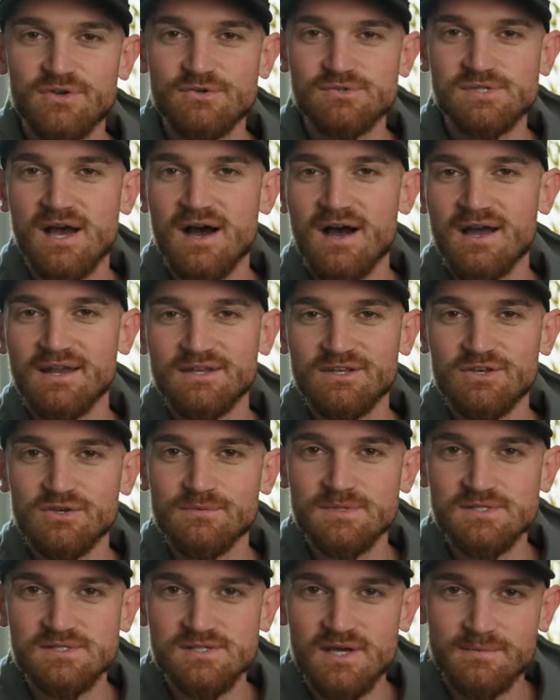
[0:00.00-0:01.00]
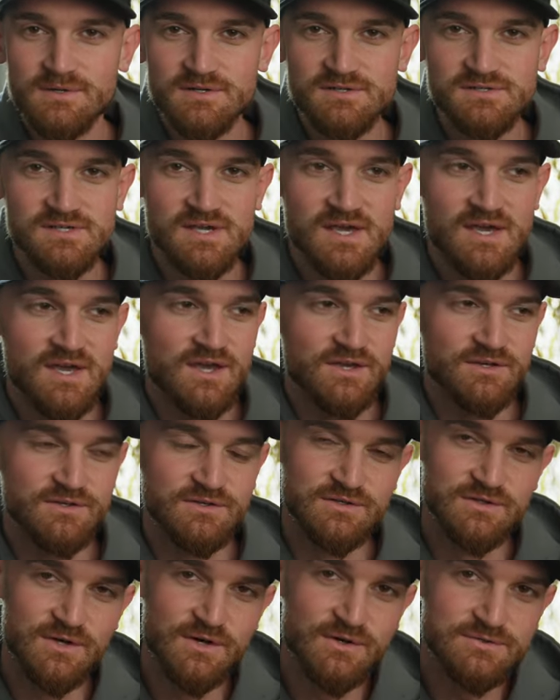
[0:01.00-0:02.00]
those hot and humid summers, you
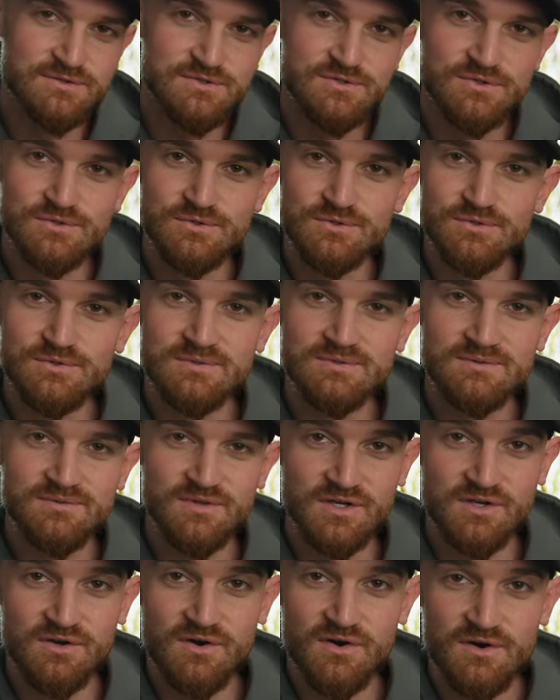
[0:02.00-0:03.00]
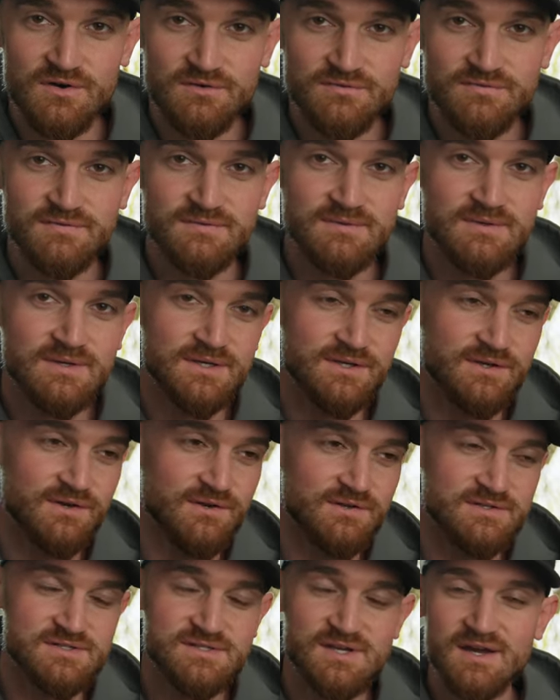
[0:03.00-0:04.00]
can go to the Gulf, go
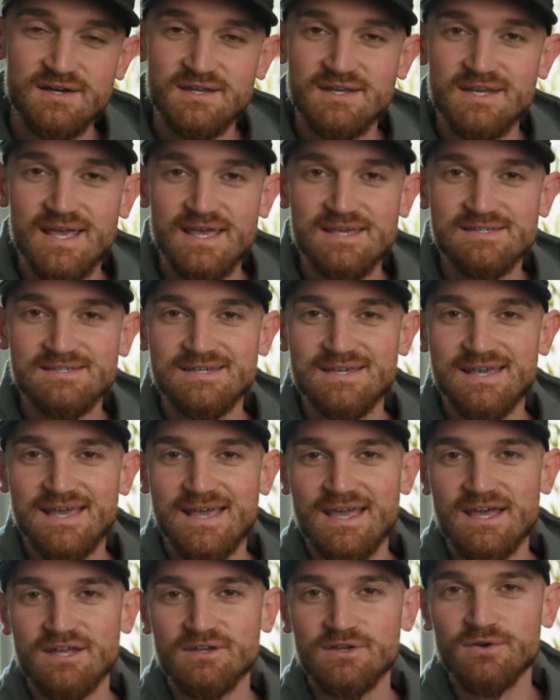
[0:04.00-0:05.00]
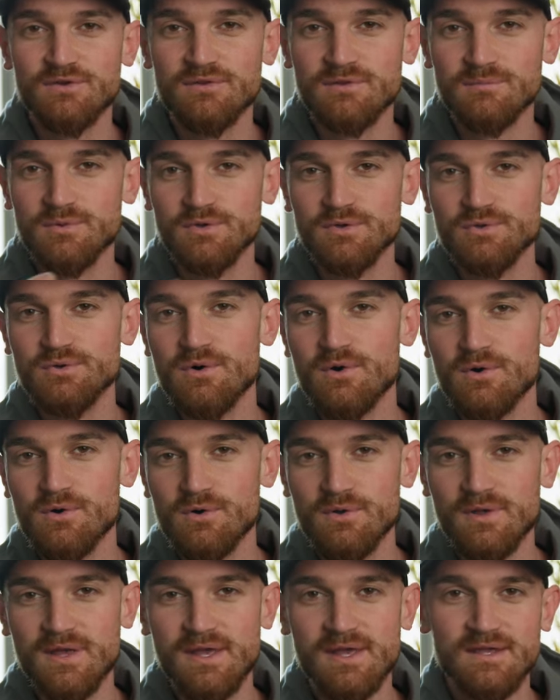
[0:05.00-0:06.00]
to Soddy Daisy, and go to the Blue
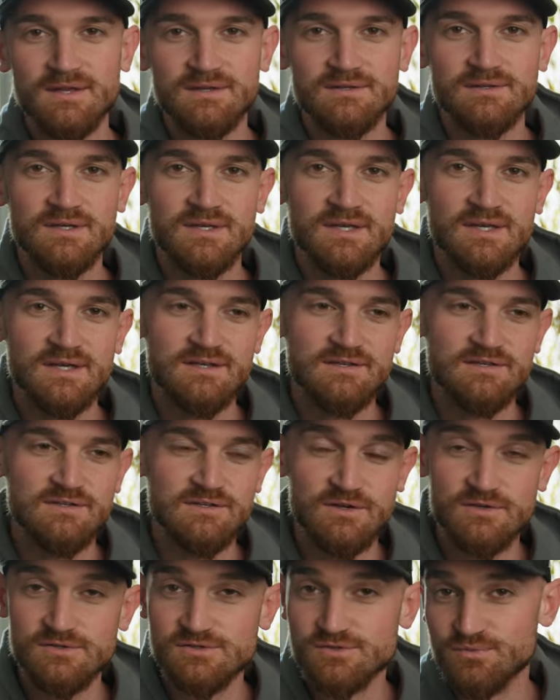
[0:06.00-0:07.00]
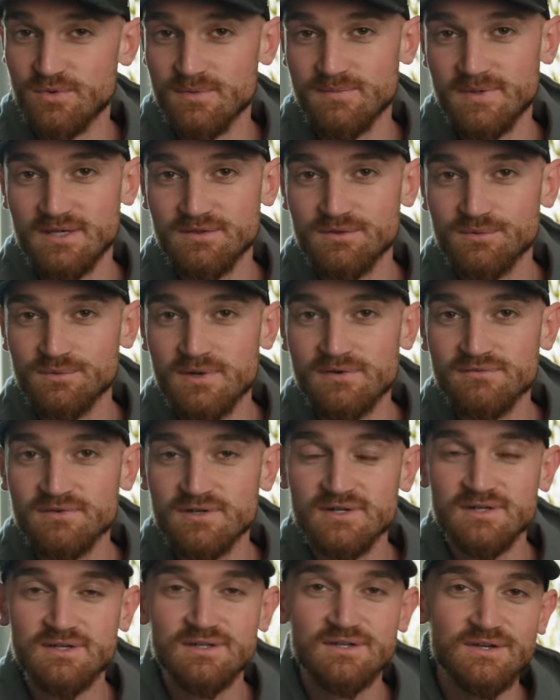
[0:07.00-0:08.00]
Hole and go swimming in the
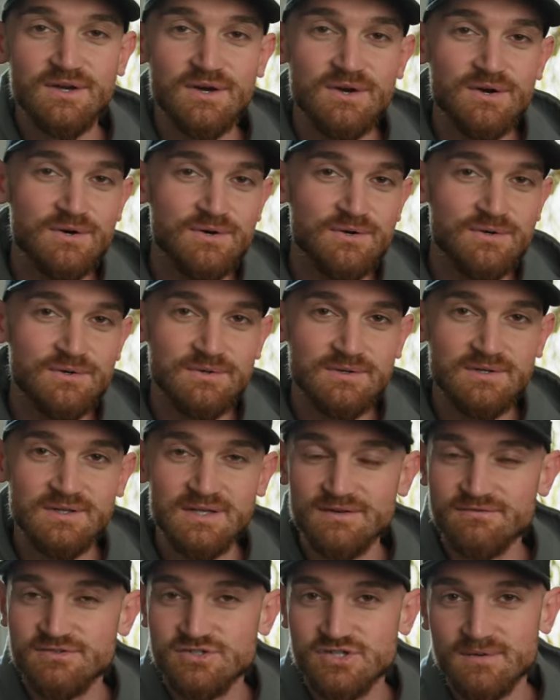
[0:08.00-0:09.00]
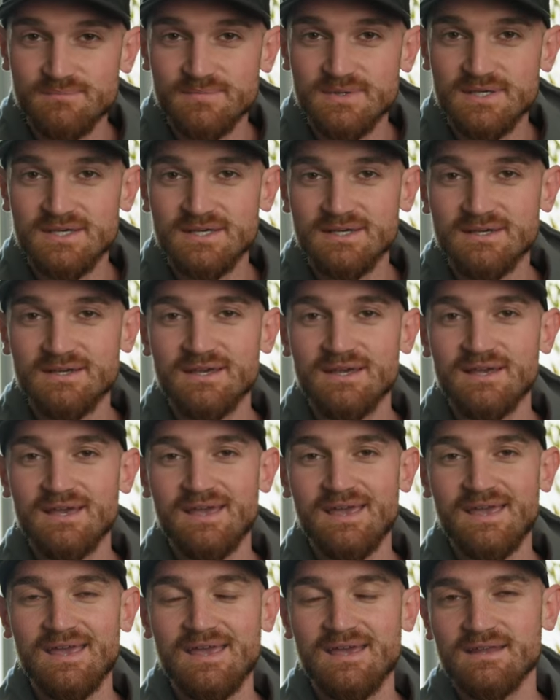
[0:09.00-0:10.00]
river, go cliff jumping,
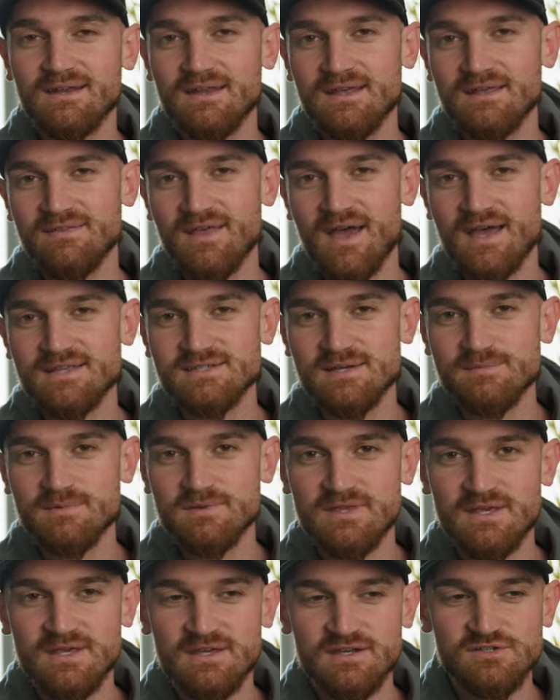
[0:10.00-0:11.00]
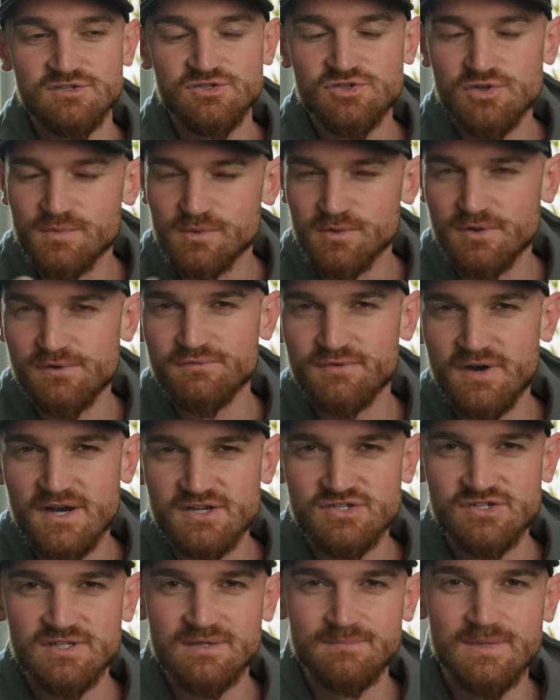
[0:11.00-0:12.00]
and, and that type of thing. And it's super
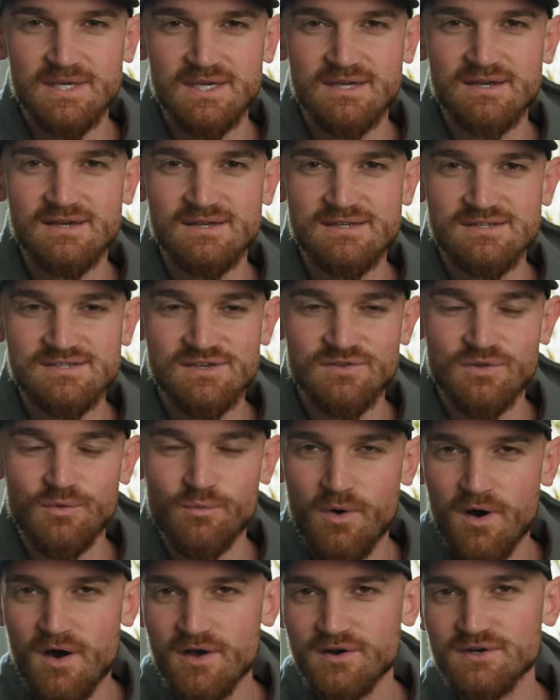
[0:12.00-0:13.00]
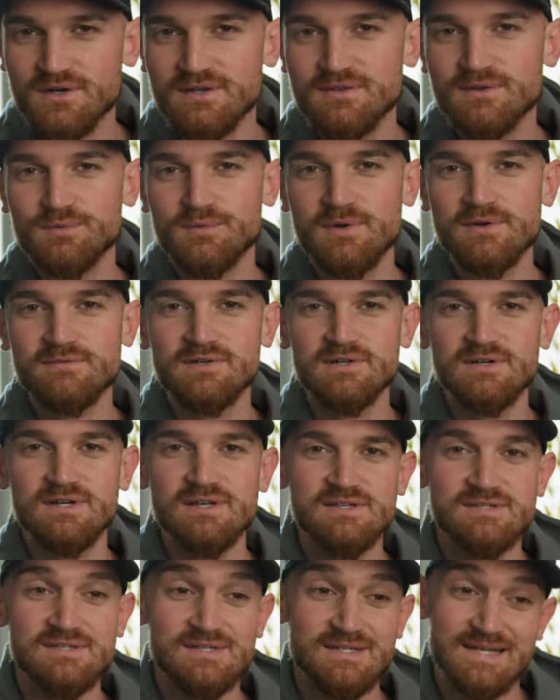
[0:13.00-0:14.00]
refreshing because the water in the river
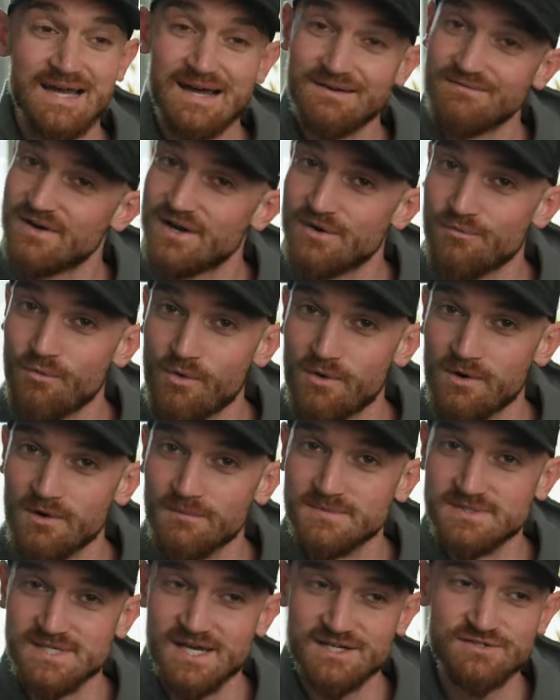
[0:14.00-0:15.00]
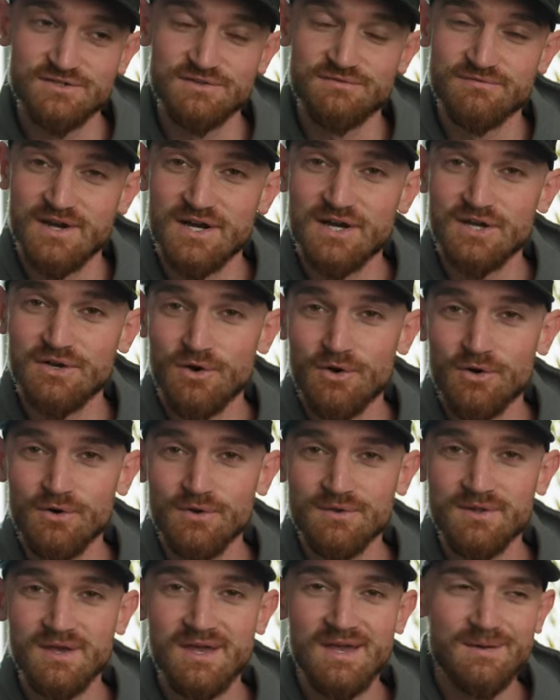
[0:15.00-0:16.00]
is not very warm, it's actually very
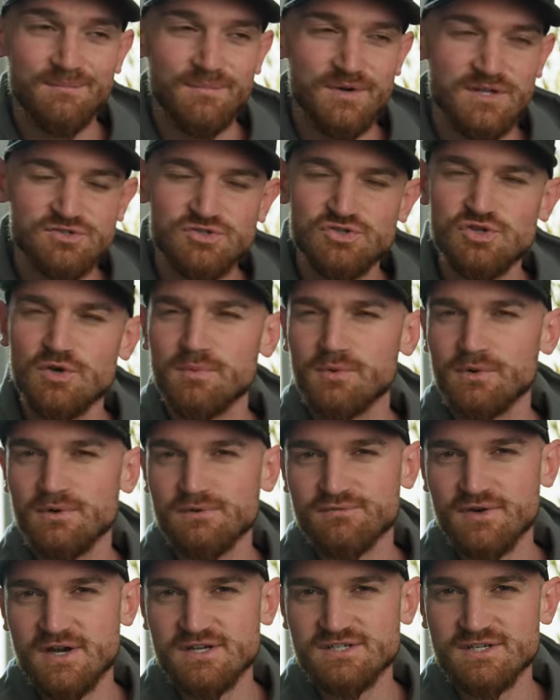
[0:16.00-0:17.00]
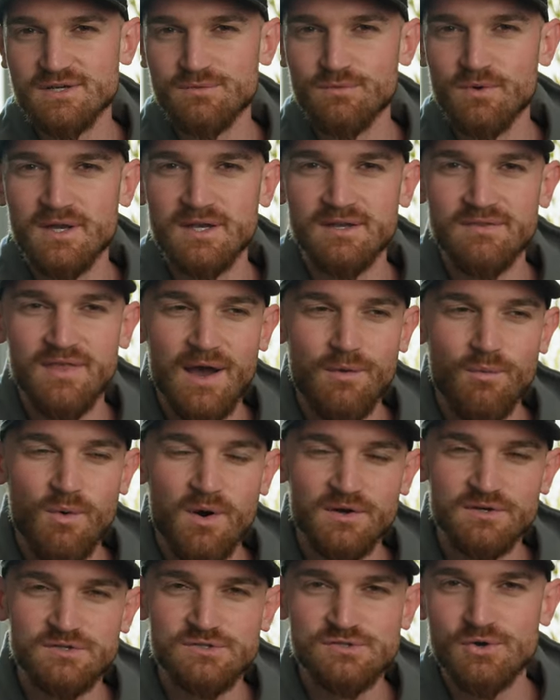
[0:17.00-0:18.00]
cold, but it's super refreshing when that
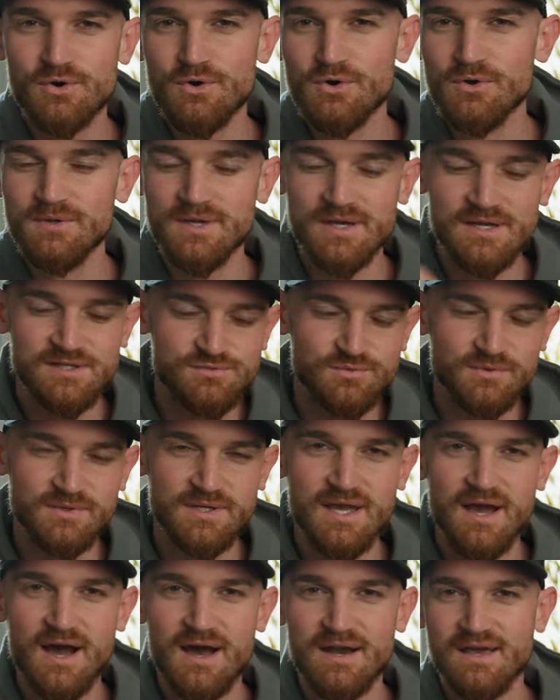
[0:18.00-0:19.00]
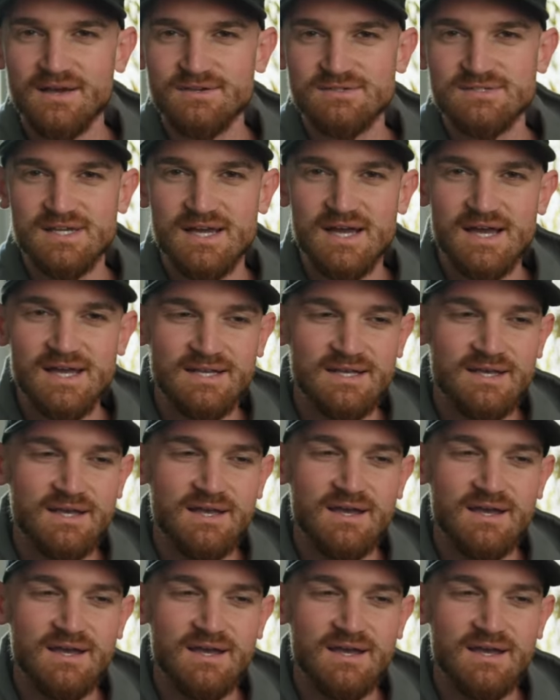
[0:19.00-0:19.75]
water is cold and it's really hot outside.